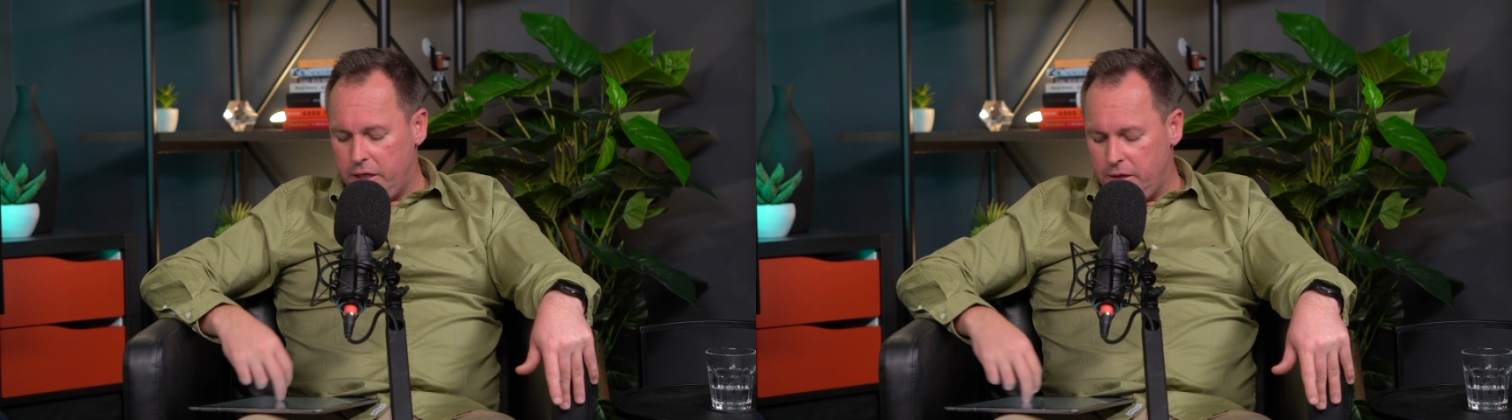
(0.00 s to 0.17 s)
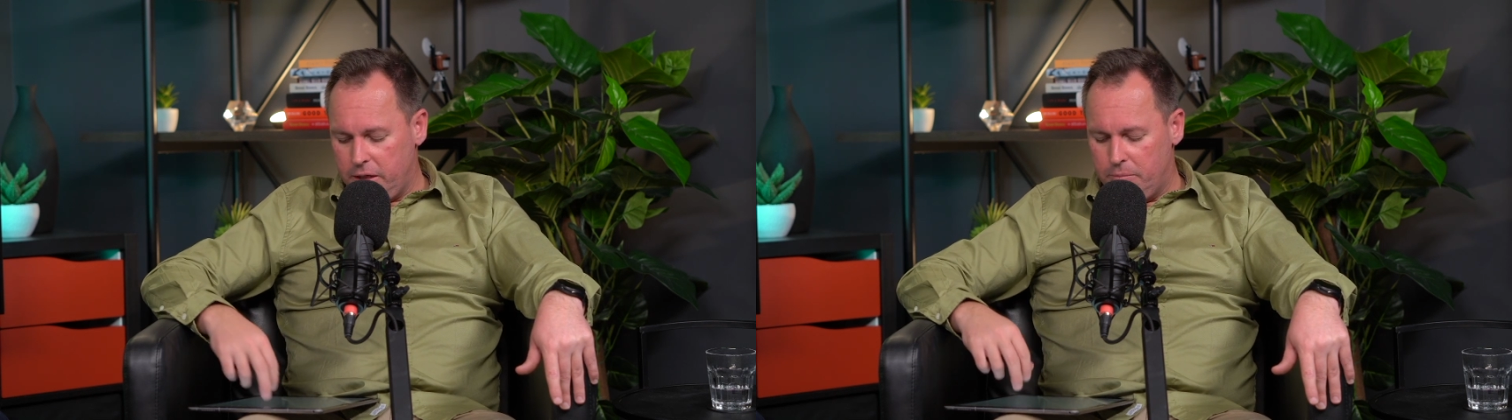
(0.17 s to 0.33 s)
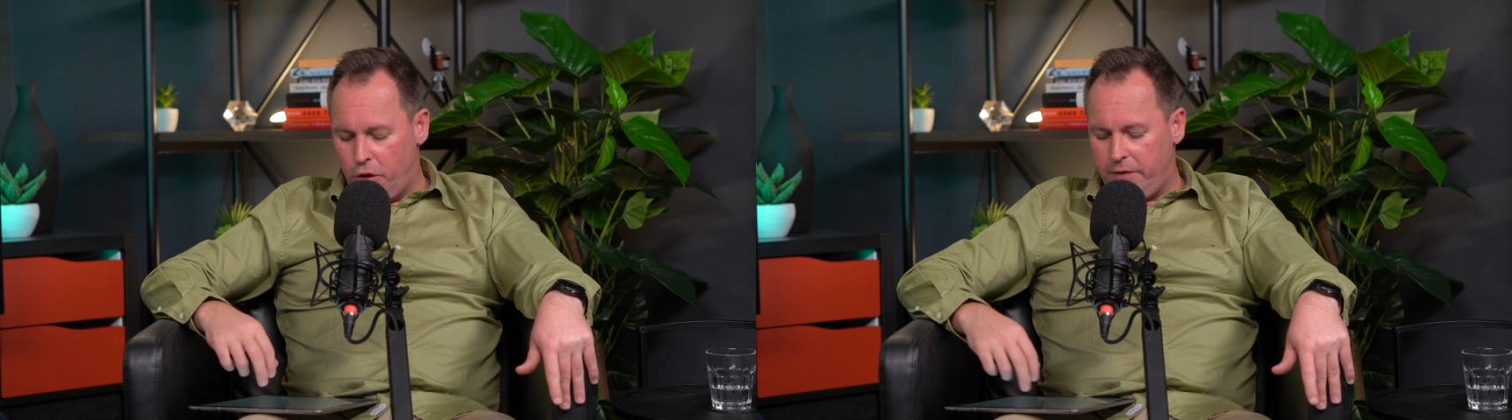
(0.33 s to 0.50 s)

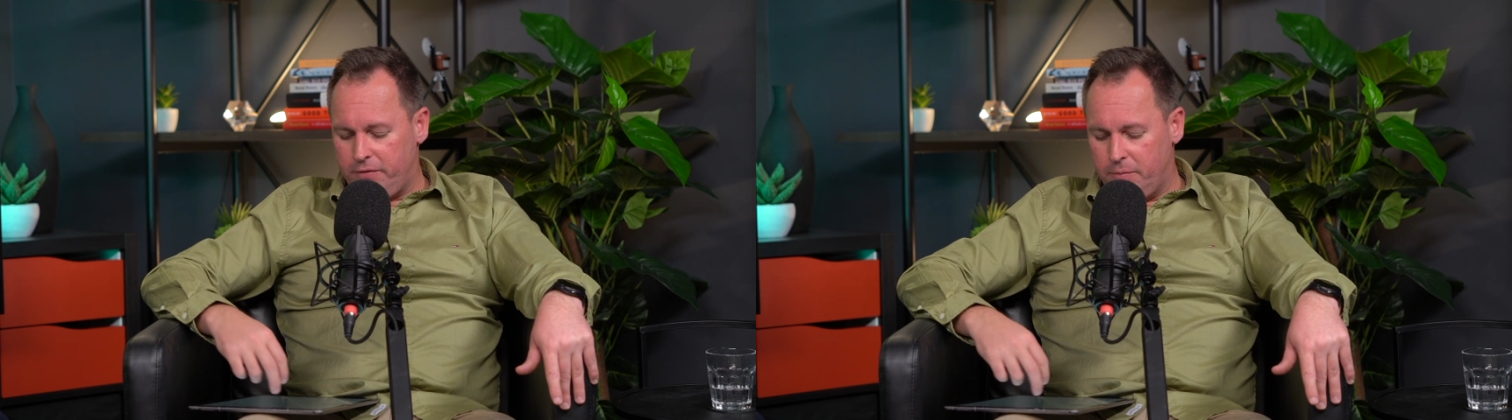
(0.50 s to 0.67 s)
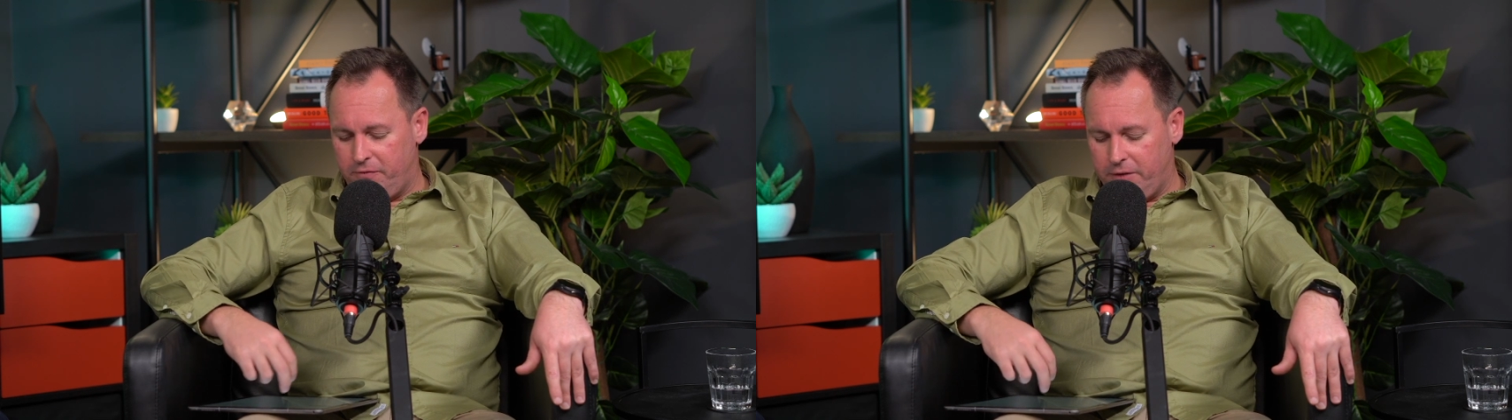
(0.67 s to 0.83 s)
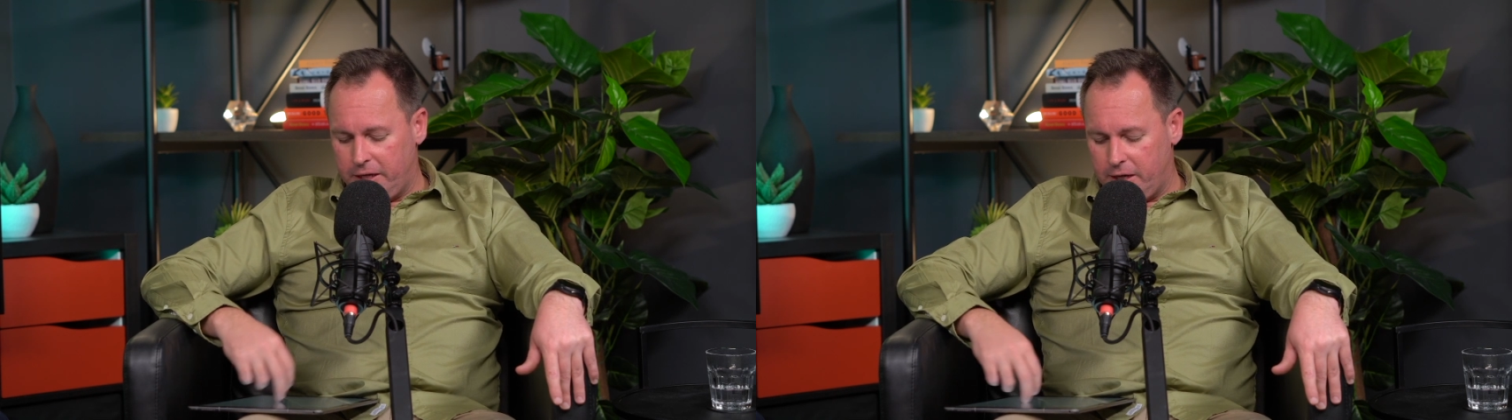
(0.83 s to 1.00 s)
you might have to
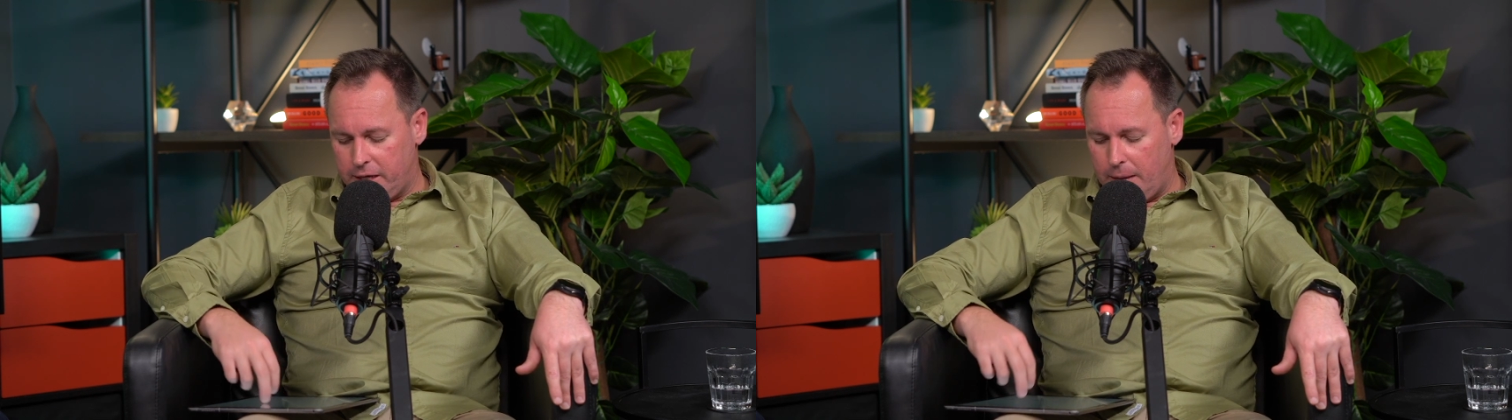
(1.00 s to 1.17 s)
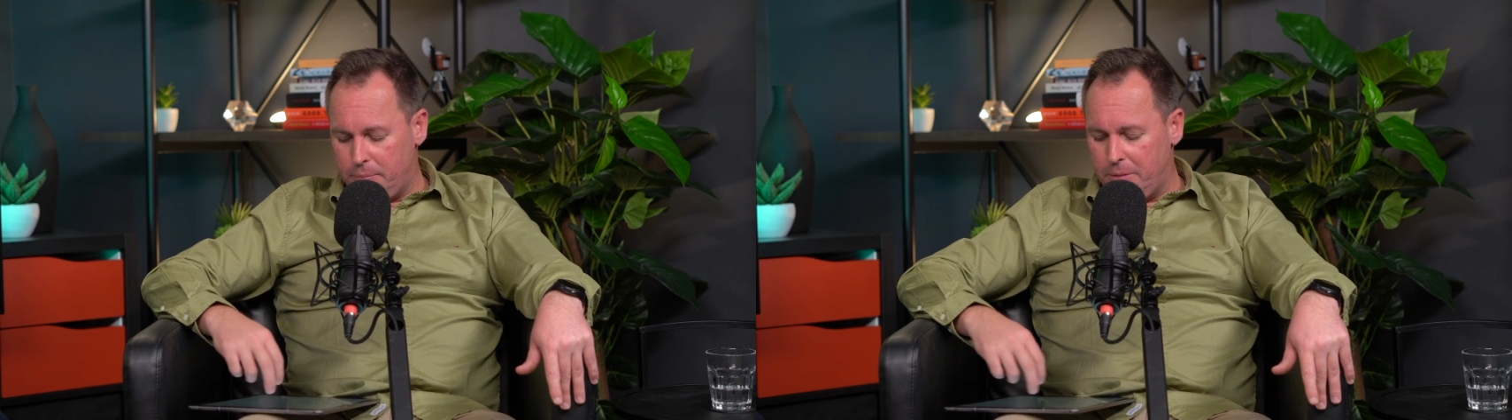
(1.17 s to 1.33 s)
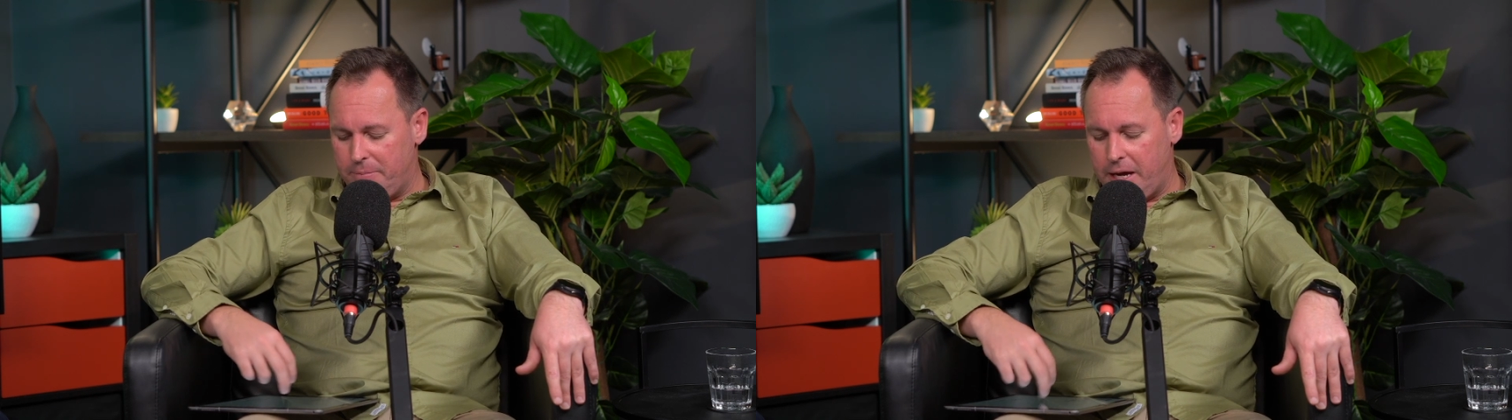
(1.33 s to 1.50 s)
flick a
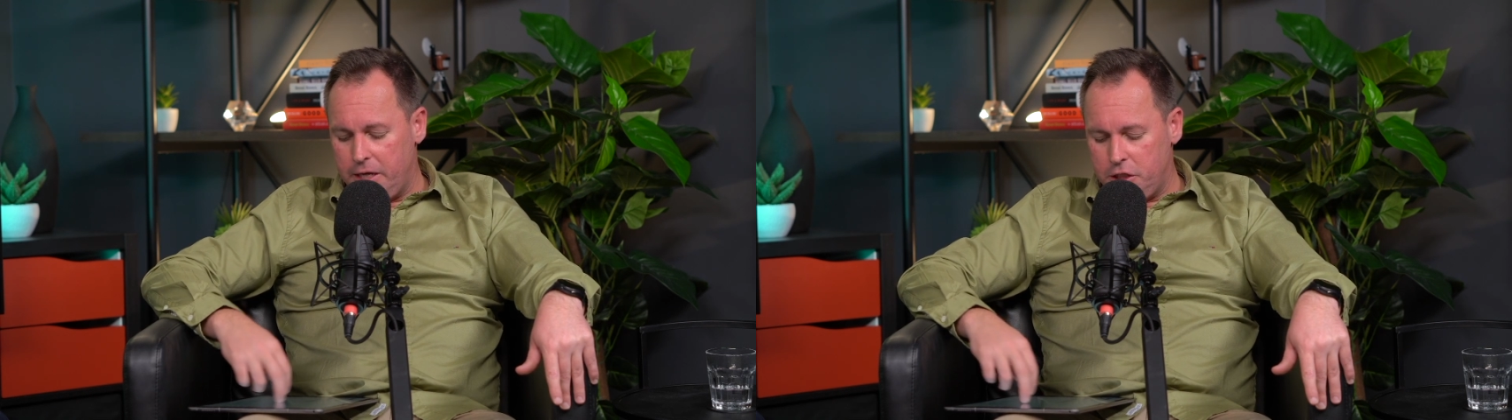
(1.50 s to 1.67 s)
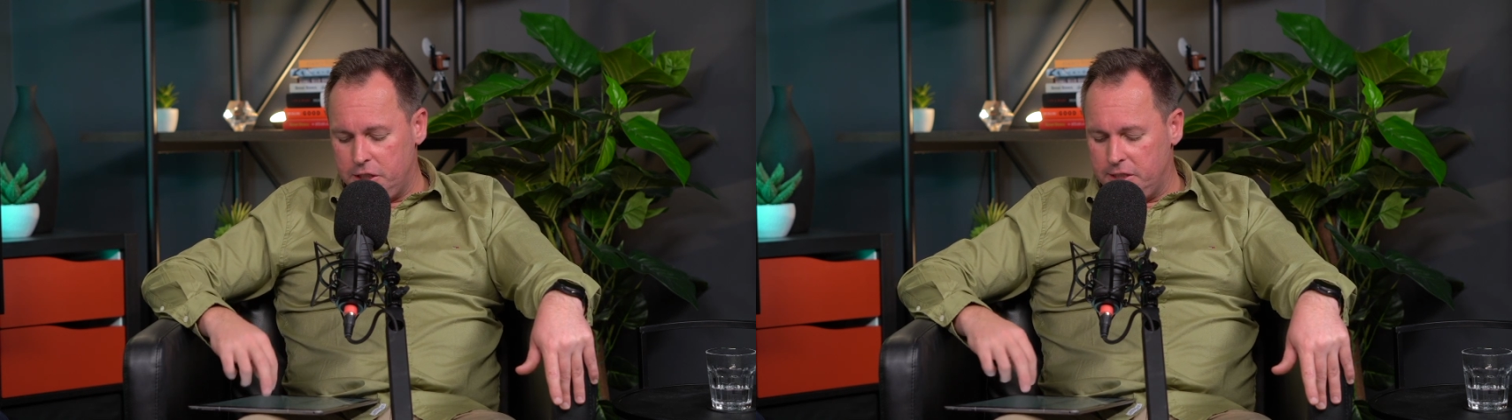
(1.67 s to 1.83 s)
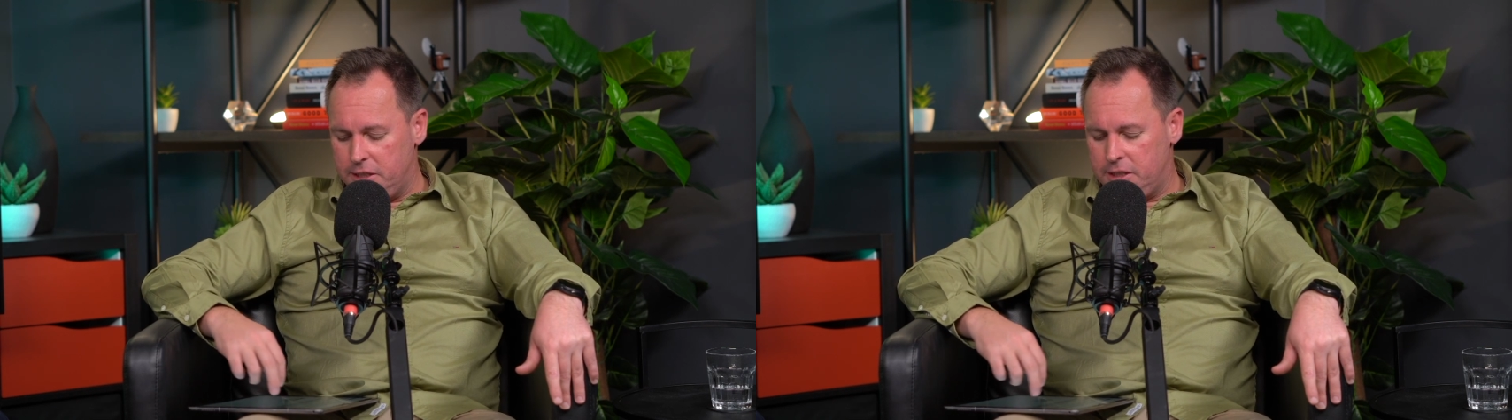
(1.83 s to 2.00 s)
couple of
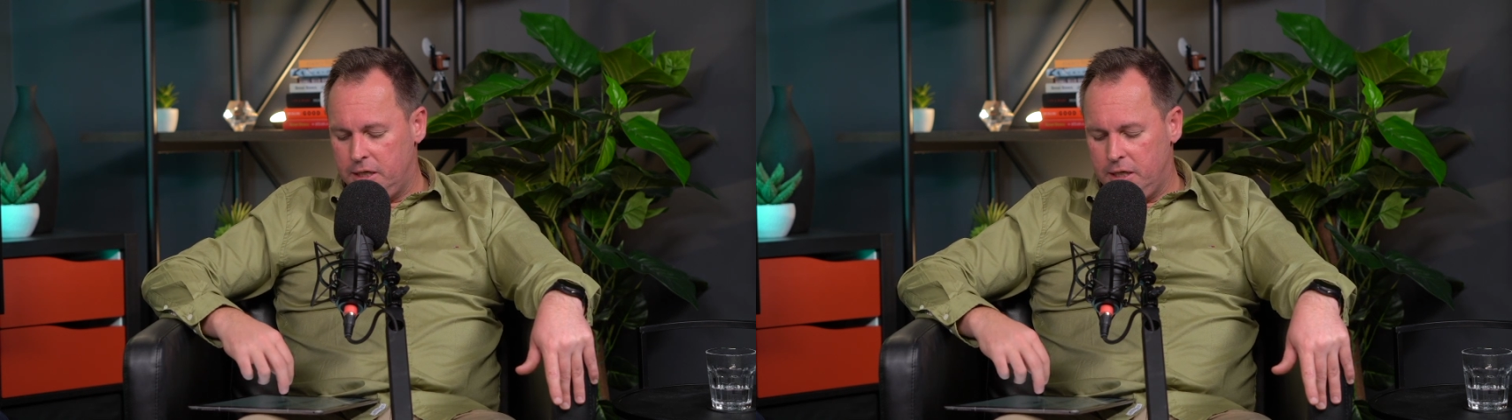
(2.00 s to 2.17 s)
pages,